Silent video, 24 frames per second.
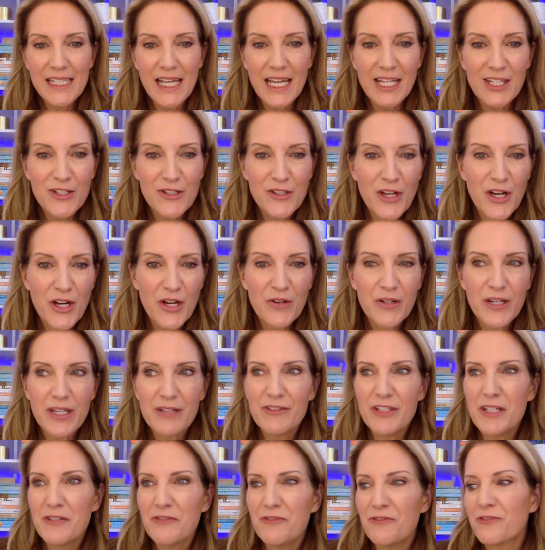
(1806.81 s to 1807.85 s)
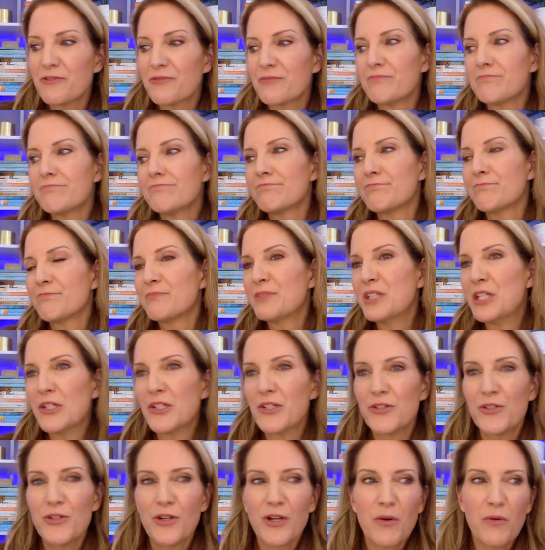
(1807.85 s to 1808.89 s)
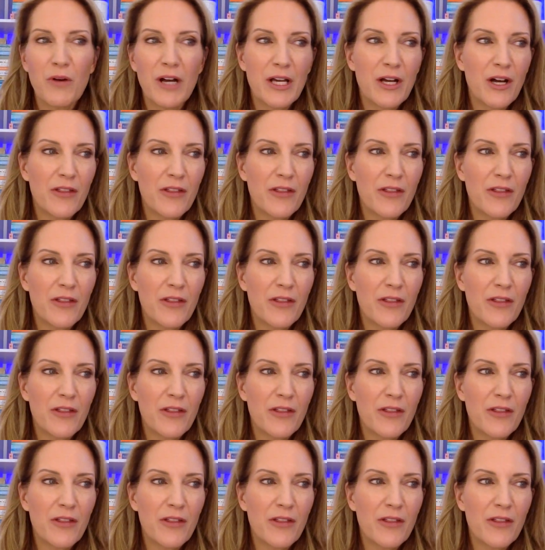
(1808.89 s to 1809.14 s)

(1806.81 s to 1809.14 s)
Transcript: And so even if, you took away